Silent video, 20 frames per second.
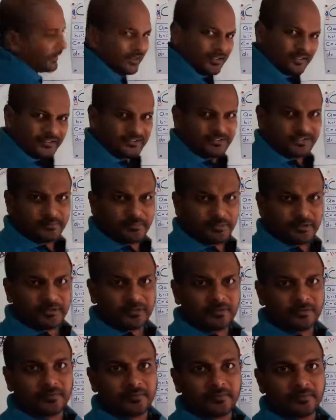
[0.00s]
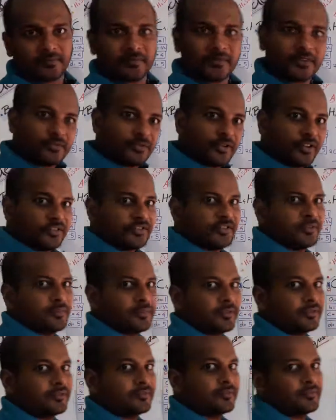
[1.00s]
It's simple. It's very
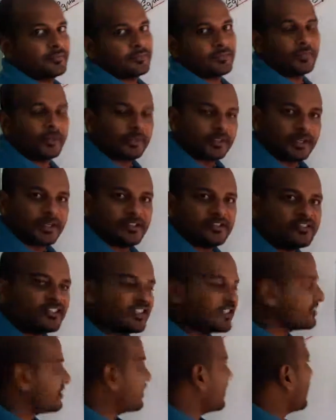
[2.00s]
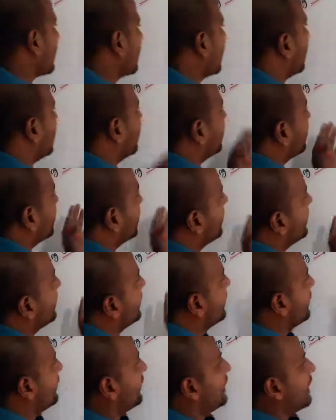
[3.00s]
simple. Okay, just add
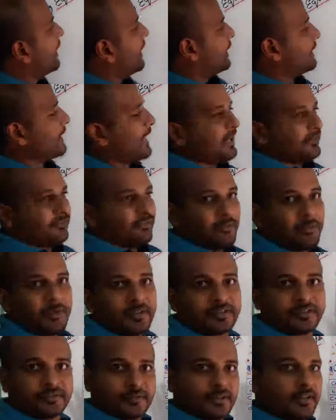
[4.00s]
an alphabet